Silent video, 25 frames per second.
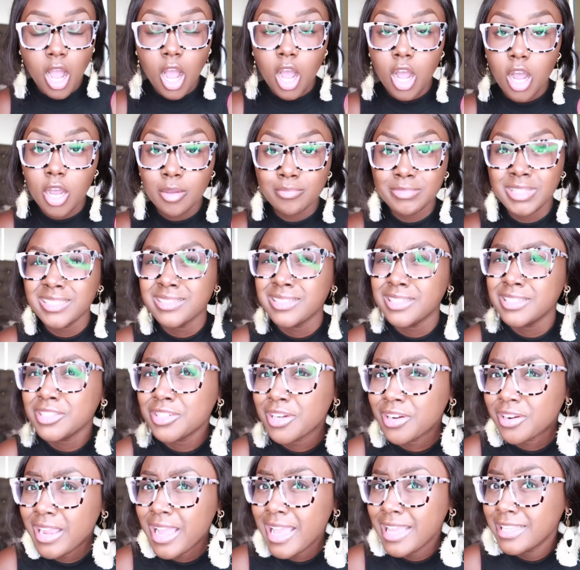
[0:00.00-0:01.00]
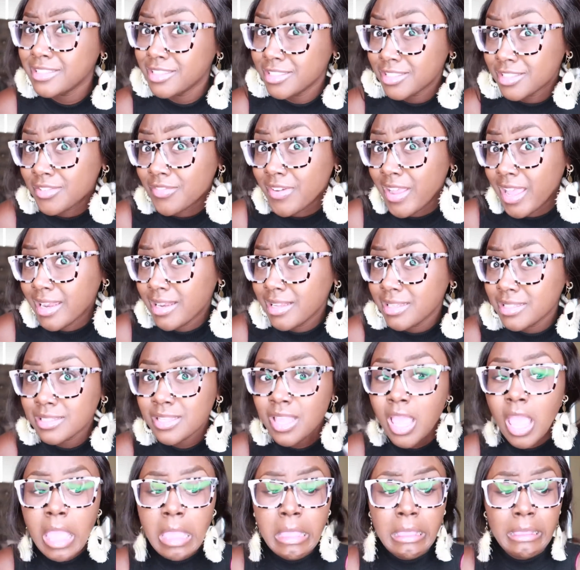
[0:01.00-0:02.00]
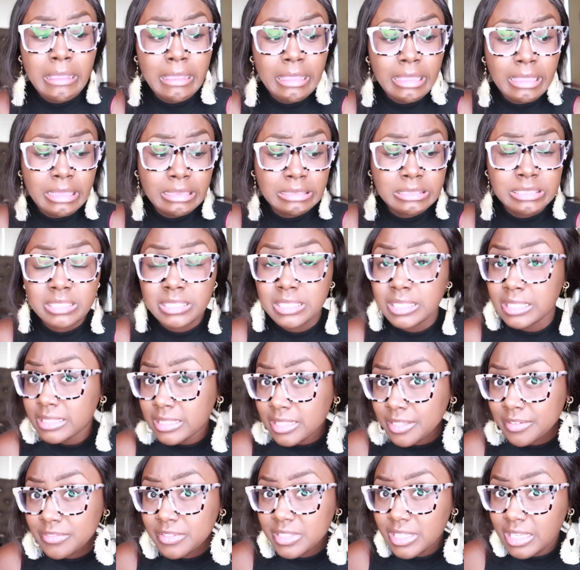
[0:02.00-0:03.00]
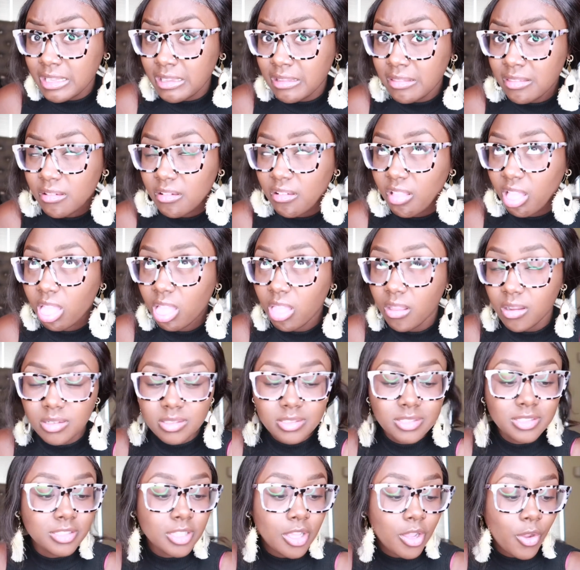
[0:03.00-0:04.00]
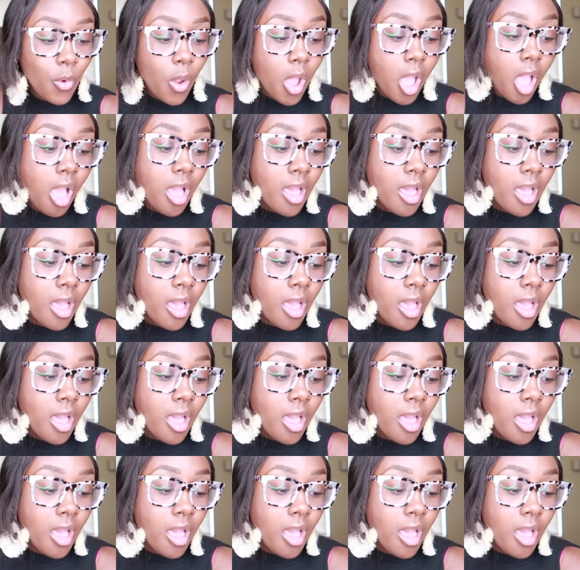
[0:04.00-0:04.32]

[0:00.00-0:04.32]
Um, they said a girl had gingivitis and sensitive teeth. So